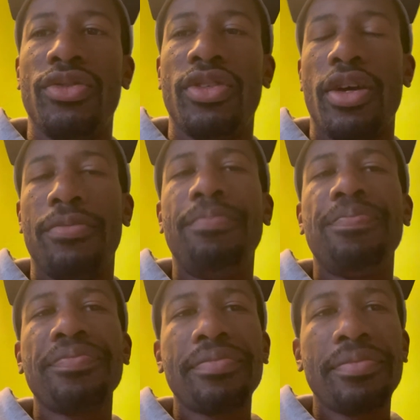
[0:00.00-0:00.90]
So
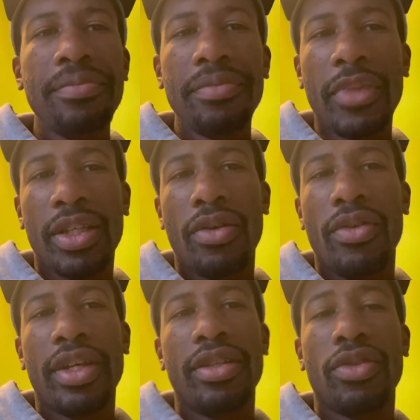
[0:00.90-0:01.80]

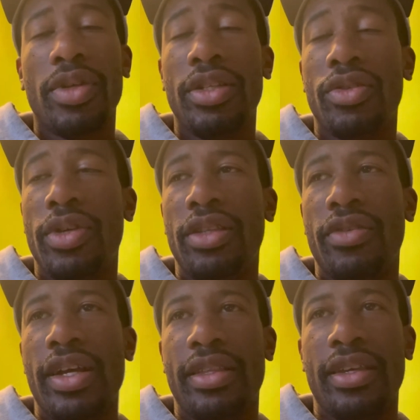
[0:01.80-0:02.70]
going into
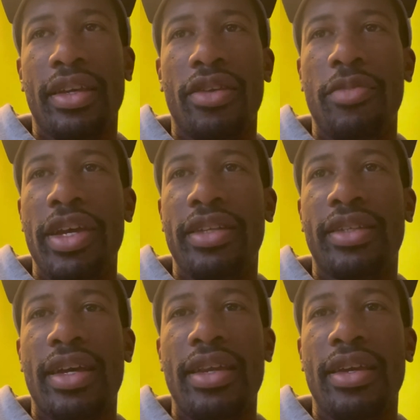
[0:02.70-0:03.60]
2023, I think it'll be
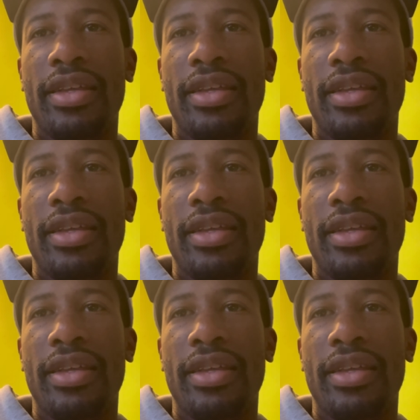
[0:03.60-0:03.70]
exciting.